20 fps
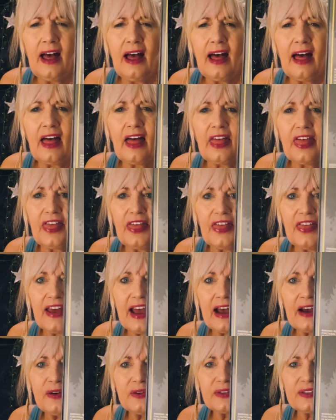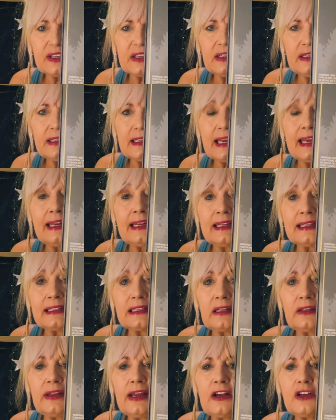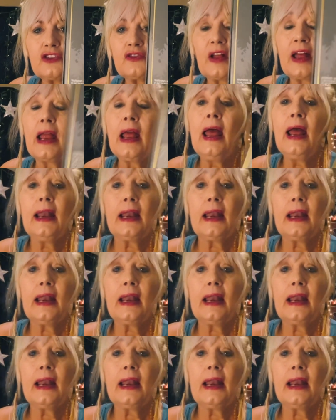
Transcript: a thousand and it's a Loungefly.